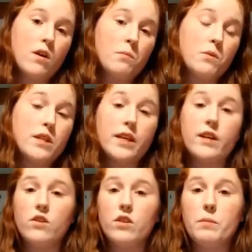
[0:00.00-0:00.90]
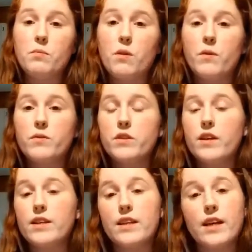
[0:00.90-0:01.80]
particularly prone to
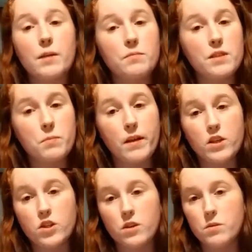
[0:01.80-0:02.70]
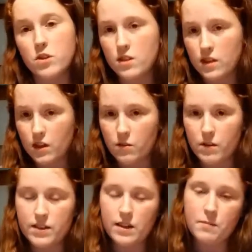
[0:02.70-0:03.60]
things like hip dysplasia, which is another
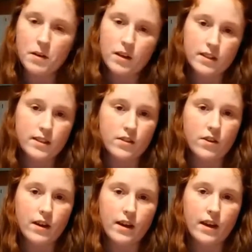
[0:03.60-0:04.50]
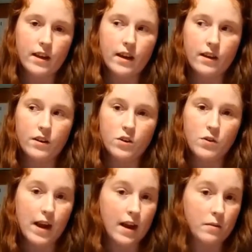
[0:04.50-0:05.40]
reason I'm not considering any
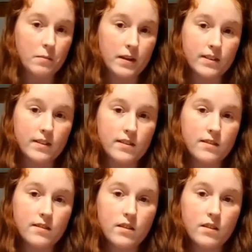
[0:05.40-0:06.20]
greyhound mixes.